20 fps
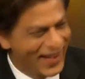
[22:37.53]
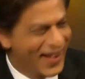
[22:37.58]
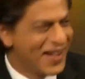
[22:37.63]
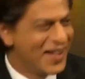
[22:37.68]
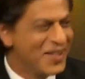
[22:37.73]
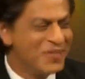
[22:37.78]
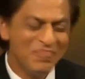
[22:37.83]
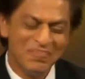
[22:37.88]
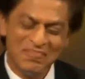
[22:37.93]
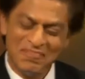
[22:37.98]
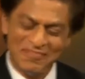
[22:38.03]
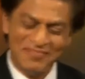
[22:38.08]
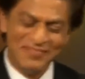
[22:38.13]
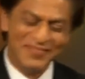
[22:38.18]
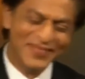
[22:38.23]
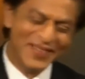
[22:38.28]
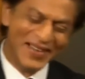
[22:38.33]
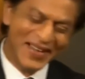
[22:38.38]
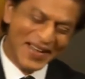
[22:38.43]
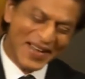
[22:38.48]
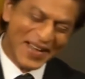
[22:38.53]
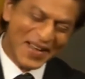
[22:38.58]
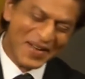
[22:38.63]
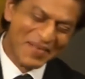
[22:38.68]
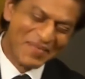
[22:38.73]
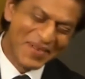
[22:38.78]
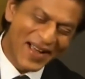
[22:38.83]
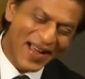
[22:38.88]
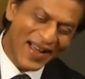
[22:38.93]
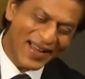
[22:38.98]
Yeah.
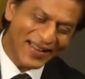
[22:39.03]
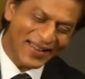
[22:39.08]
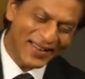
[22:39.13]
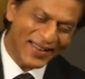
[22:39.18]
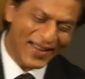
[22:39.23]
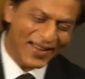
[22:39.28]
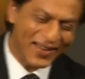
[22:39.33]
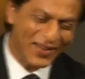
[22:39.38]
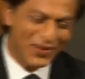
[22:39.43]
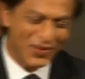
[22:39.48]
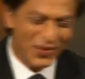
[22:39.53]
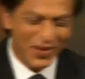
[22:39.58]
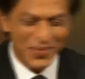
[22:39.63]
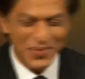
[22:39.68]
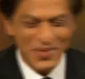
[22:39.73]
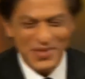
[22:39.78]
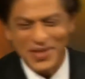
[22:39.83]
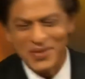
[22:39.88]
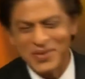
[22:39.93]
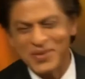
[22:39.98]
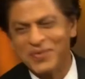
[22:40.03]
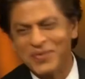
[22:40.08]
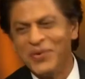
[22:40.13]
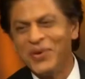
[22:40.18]
Well, I was